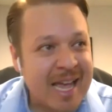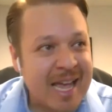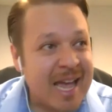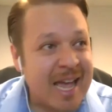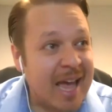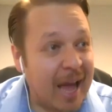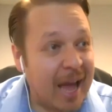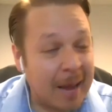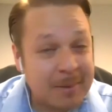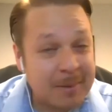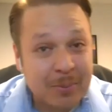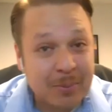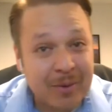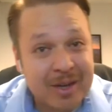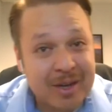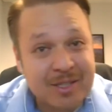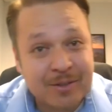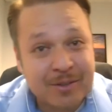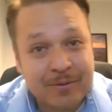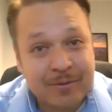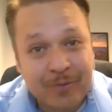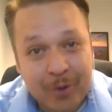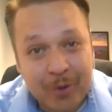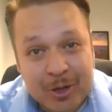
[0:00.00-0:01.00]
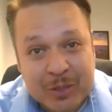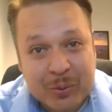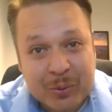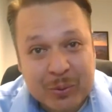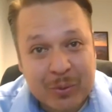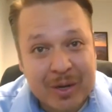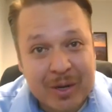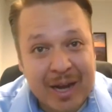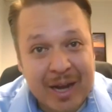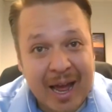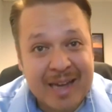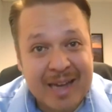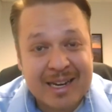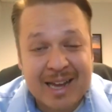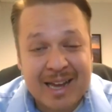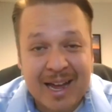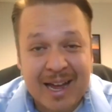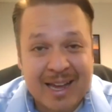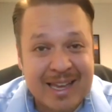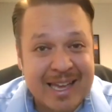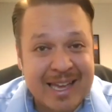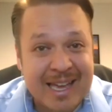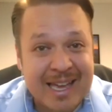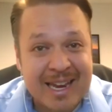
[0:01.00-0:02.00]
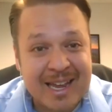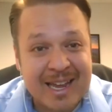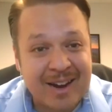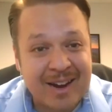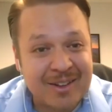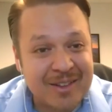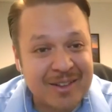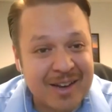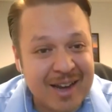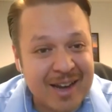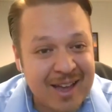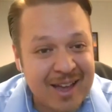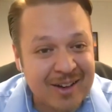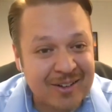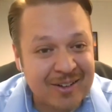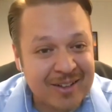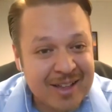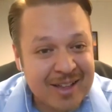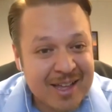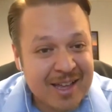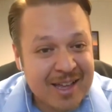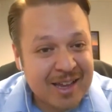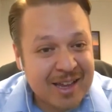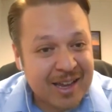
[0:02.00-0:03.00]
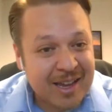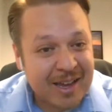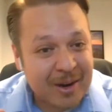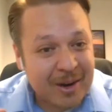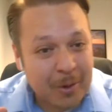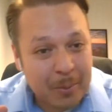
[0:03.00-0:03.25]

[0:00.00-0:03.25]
I'm surprised the first one, I, I hit it on the nail, you know,